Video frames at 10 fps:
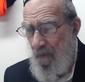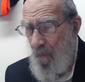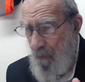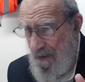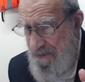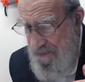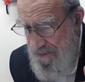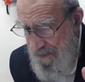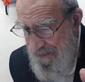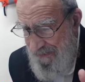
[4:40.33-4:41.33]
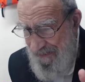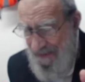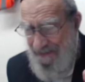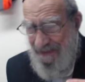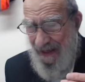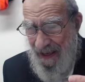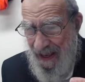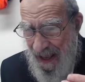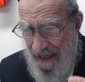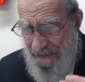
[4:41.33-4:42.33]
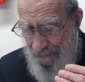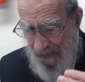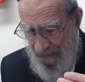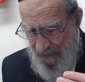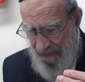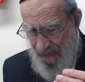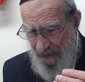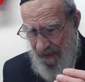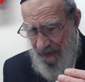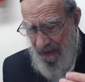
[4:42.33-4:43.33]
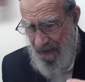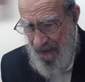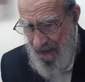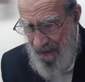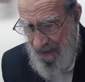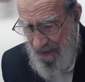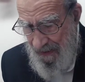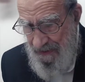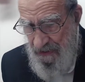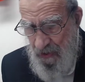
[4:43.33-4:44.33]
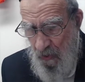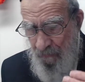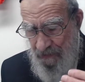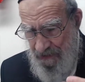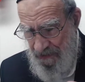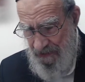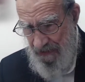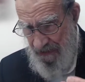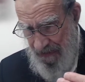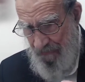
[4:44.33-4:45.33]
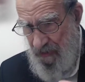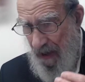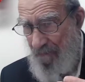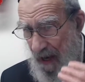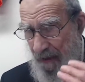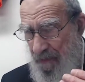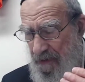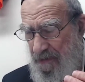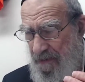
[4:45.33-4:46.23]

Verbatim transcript: Once this aspect surfaces in the Nefesh HaBahamis,